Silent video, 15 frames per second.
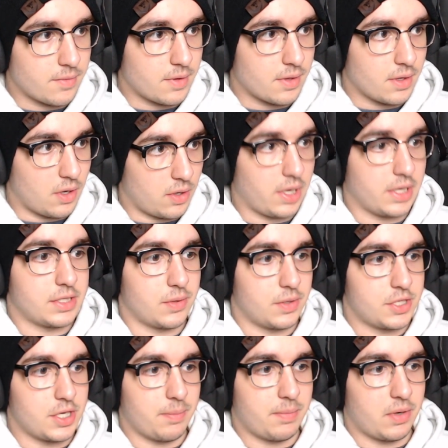Okay, so we're
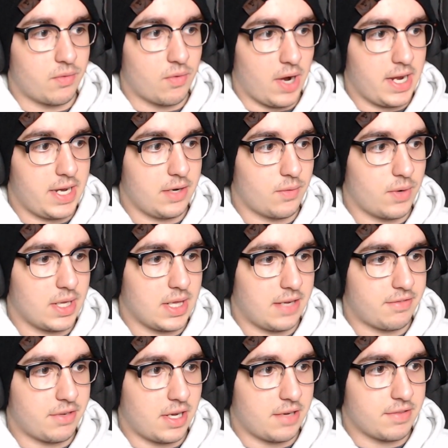jumping right in where it
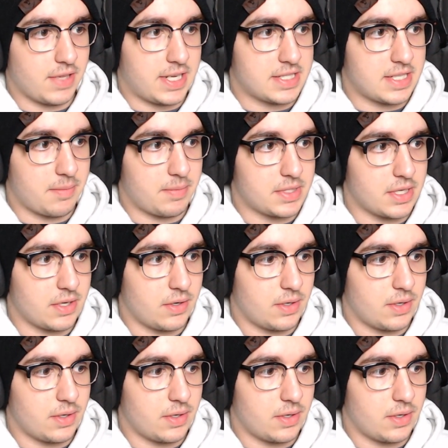left off last episode.